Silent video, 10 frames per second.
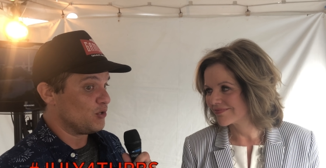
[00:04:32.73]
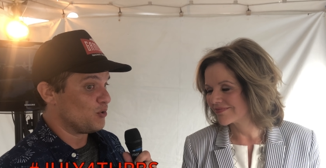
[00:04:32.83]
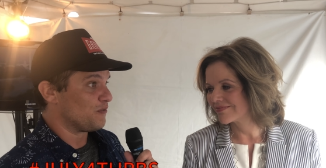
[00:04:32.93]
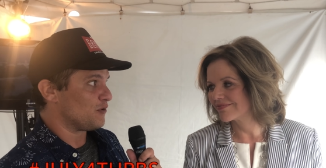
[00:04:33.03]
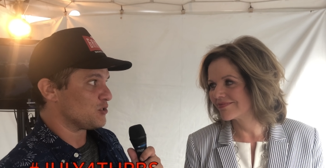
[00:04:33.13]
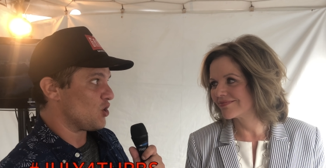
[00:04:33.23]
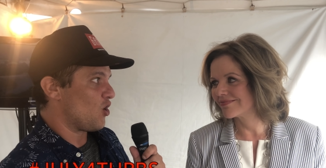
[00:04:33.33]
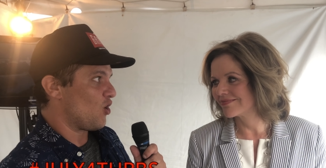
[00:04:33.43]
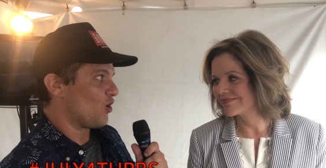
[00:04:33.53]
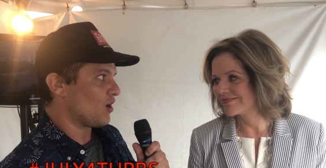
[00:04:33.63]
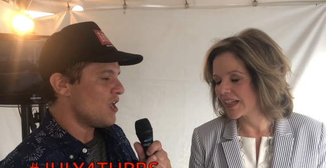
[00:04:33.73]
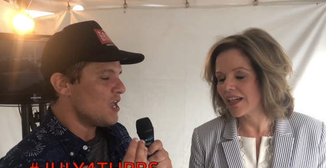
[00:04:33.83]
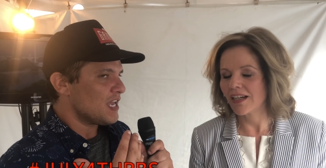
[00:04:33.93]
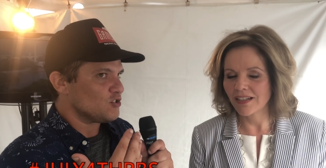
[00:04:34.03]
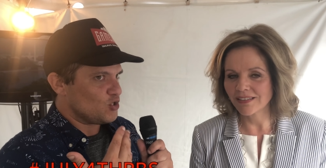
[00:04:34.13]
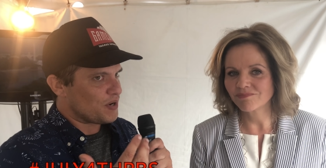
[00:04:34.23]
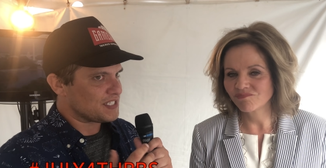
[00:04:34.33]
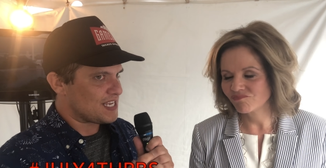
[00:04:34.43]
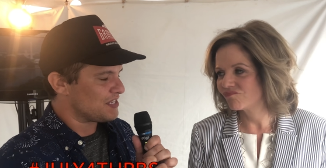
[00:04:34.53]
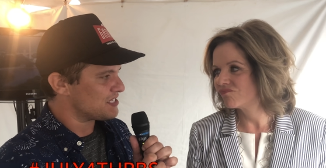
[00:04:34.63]
Speaker 1: beautiful song. Do you want to
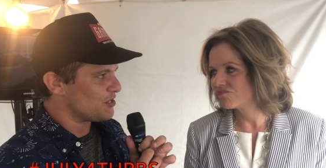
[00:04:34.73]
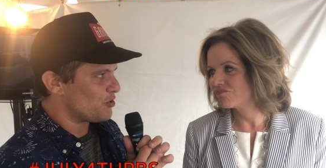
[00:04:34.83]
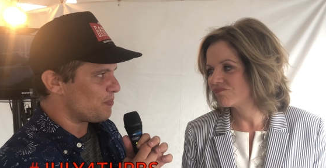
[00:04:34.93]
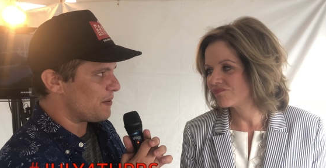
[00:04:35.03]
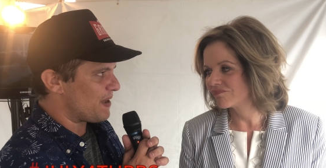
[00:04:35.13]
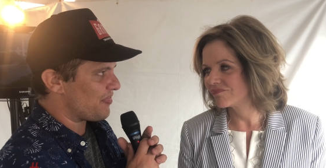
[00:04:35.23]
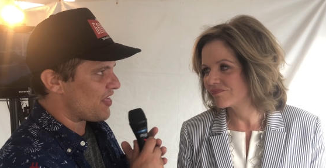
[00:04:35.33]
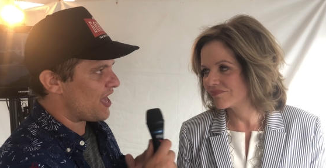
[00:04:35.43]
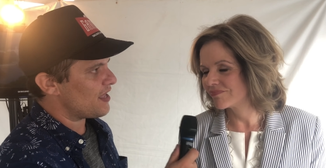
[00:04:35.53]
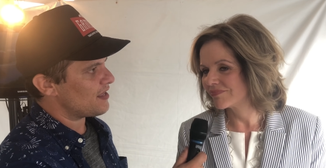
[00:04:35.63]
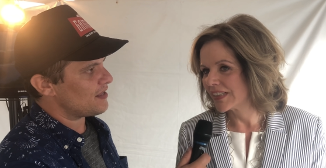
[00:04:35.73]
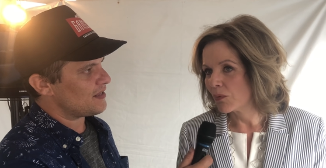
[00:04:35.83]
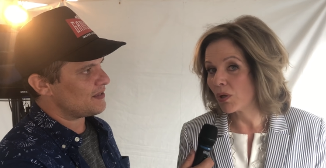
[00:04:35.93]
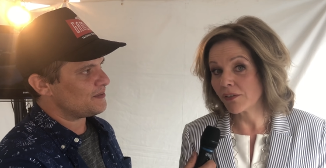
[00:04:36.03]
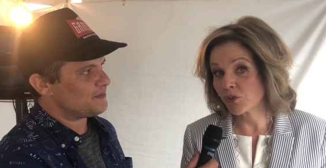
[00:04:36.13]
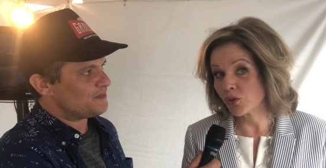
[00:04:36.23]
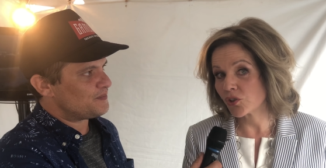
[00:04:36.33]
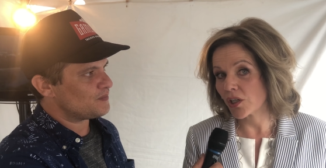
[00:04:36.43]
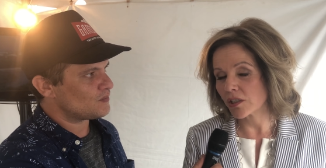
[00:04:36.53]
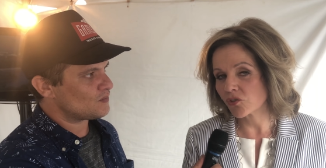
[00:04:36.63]
tell us a little bit about that?
Speaker 2: Well, I have two
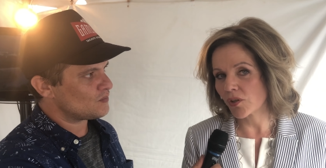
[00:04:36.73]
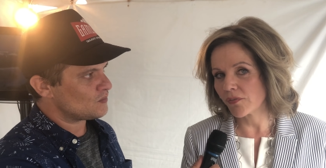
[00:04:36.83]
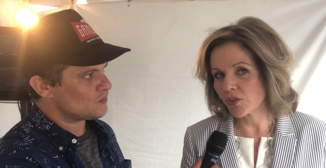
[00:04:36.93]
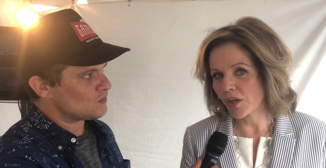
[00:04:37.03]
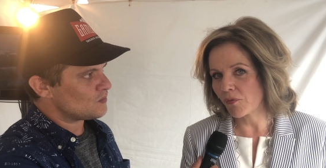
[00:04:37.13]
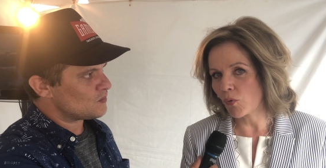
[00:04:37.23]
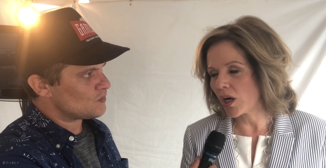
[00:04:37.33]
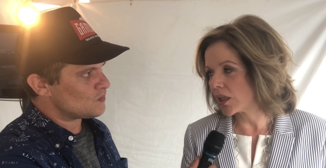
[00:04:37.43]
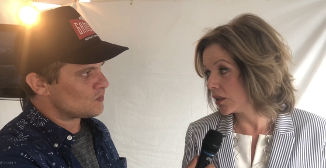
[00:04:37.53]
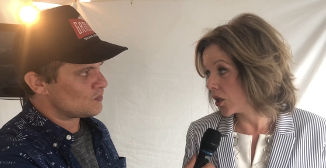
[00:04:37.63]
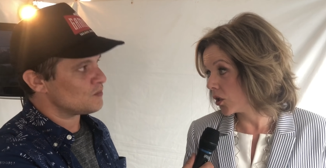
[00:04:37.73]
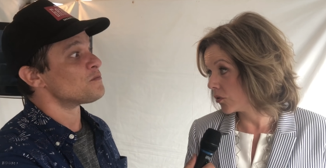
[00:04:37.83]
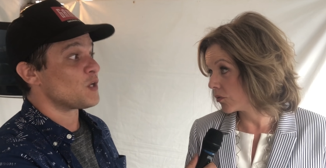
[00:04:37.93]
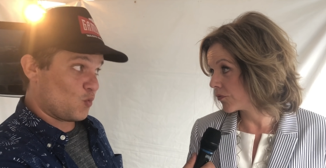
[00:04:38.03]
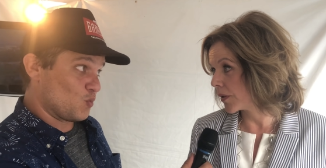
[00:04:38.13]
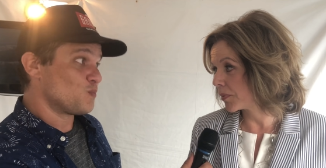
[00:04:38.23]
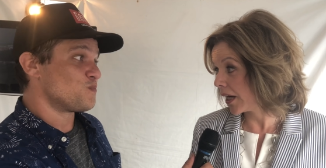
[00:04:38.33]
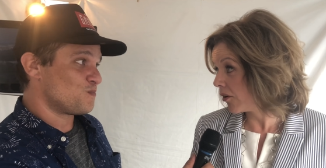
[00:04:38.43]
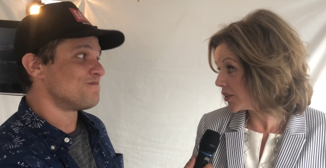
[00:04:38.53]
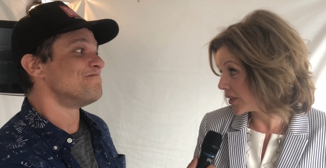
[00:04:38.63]
songs. So I have You'll Never Walk Alone from
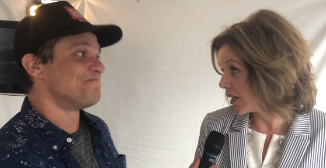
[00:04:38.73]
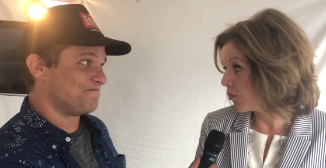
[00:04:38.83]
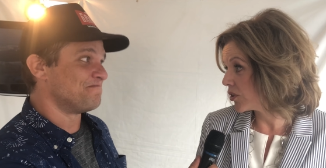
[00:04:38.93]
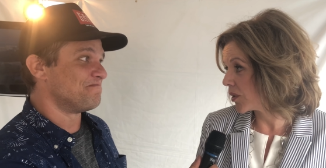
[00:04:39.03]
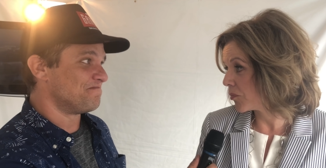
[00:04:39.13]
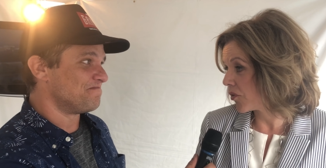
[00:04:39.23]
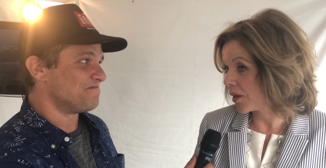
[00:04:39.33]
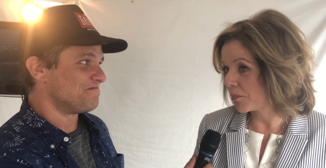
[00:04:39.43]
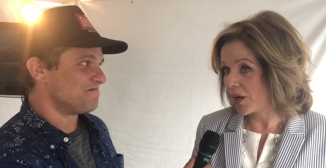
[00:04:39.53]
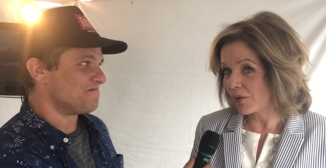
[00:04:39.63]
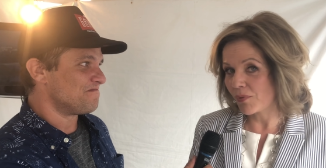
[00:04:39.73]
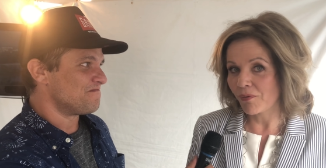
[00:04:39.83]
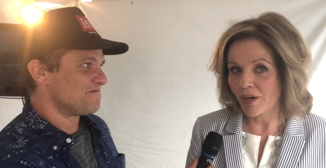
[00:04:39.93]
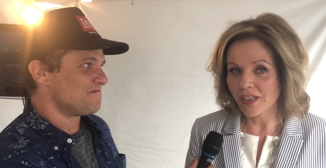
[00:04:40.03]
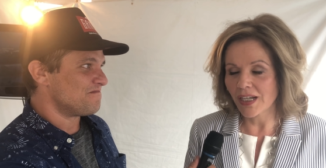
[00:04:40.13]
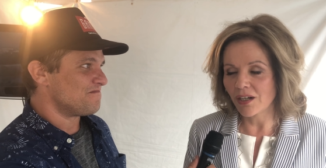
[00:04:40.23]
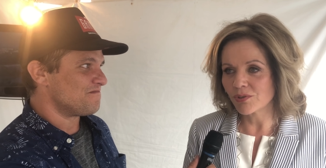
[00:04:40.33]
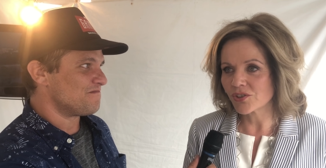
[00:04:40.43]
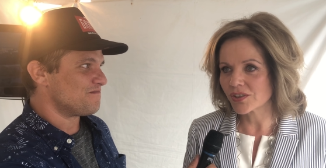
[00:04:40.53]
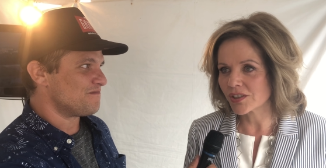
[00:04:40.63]
Carousel, mm-hmm. which I'm mm-hmm. doing on Broadway right now,
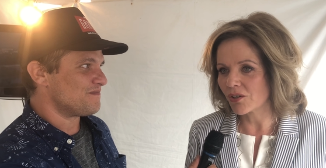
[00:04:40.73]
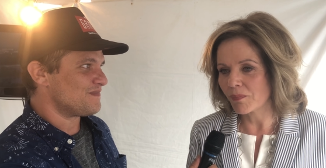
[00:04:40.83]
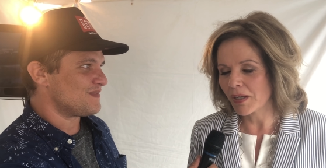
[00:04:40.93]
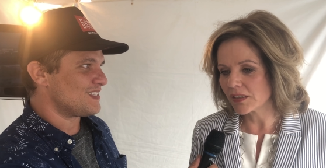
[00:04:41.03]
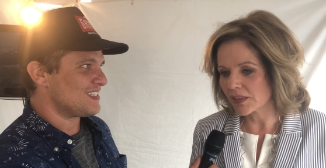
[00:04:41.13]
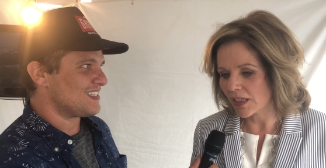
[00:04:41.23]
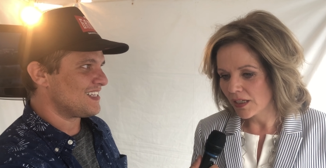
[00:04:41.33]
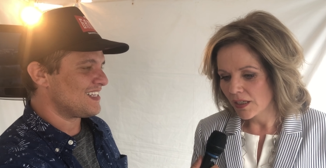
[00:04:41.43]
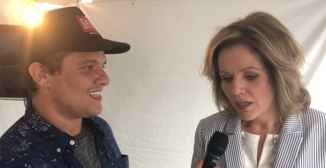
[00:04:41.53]
which is so amazing.